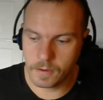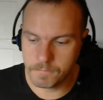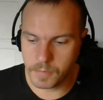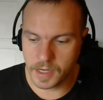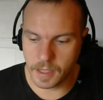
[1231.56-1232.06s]

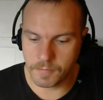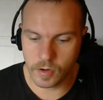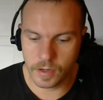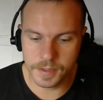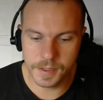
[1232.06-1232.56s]
by
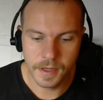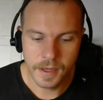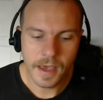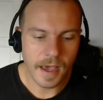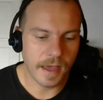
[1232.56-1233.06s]
neighborhood.
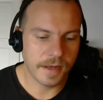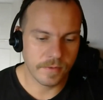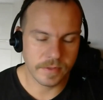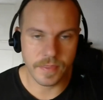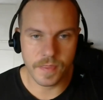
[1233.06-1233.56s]
And it
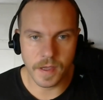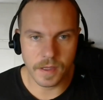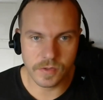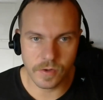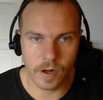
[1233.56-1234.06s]
was a thing
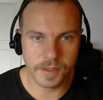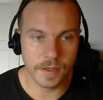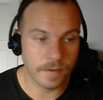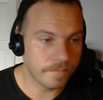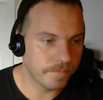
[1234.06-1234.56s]
in
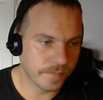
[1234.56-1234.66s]
Toronto.